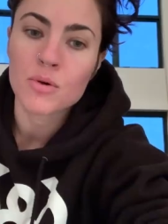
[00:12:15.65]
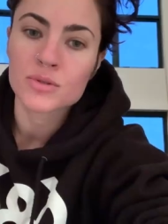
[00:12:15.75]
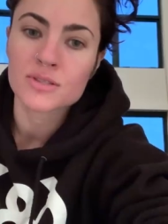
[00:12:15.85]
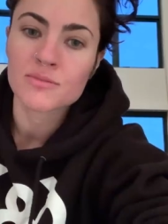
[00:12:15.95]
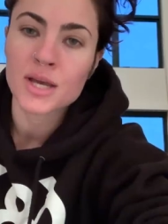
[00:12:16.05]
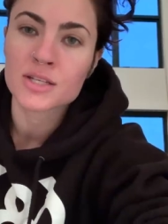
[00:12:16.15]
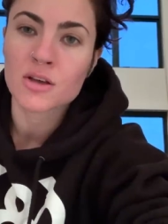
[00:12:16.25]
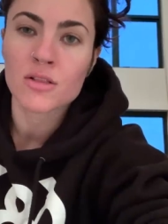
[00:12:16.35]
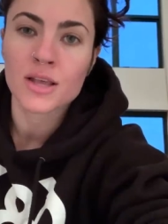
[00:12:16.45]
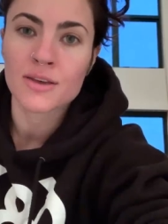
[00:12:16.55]
Most of my
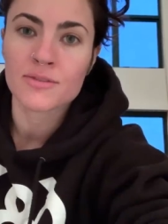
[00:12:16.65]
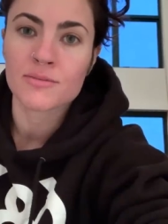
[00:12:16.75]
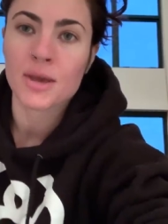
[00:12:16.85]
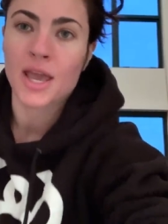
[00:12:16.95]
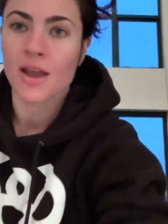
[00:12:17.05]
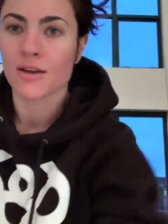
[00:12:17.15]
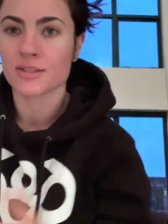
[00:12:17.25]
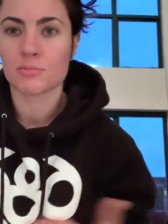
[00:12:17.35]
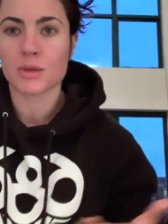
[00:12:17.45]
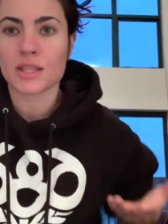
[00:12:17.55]
adult life, my hair
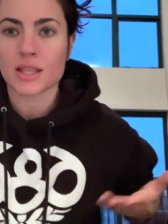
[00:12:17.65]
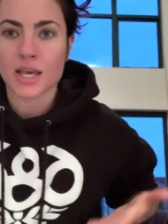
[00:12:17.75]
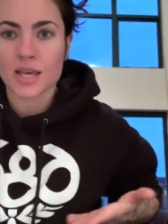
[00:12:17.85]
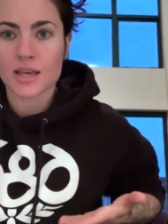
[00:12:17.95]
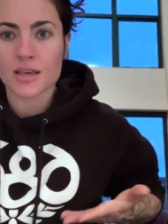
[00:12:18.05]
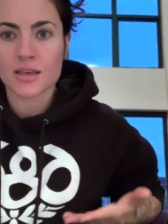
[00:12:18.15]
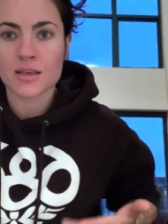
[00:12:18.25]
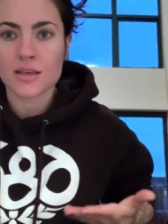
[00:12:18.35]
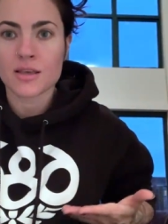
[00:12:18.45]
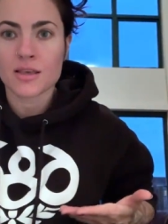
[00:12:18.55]
has been like
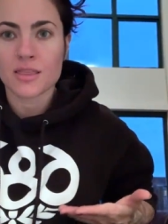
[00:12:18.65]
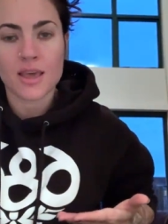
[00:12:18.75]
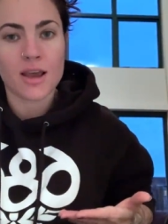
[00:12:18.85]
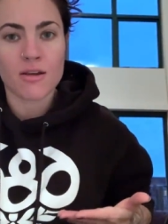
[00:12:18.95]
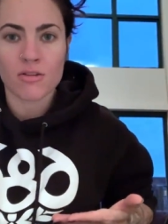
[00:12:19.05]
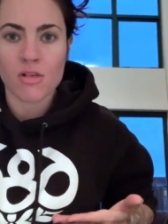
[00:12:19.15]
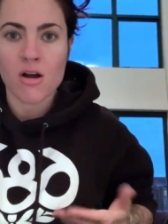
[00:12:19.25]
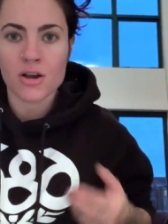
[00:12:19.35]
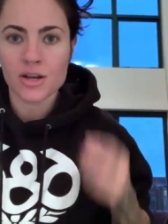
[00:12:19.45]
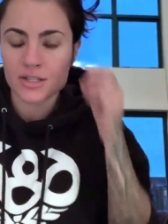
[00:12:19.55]
there or
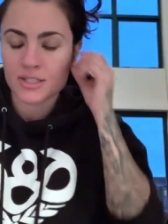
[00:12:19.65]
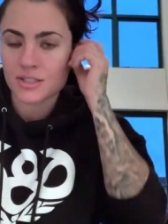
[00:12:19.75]
longer.